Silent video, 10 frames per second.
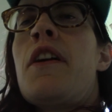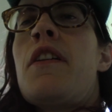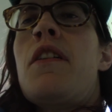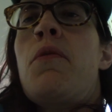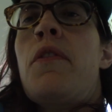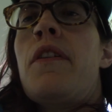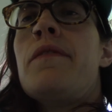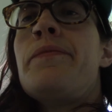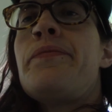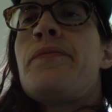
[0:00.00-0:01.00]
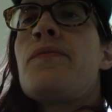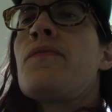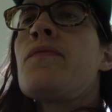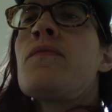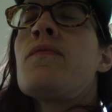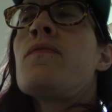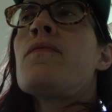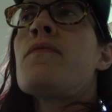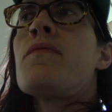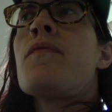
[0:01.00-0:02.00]
it anywhere.
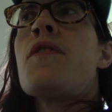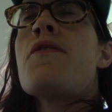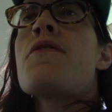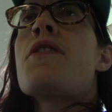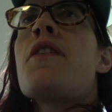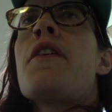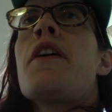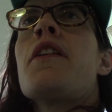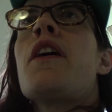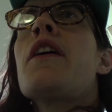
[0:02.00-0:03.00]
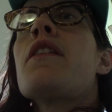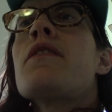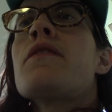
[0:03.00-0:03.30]
They're just hearing, like,